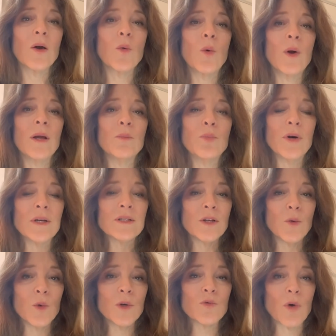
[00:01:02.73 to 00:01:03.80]
when
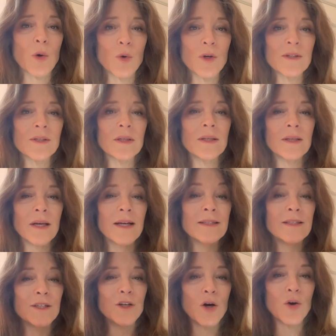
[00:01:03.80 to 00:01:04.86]
President Woodrow Wilson in
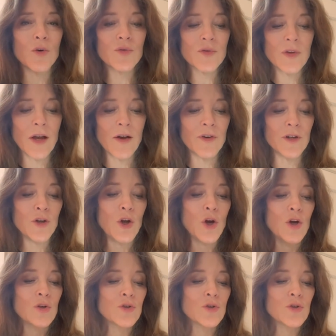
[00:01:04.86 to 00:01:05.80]
1907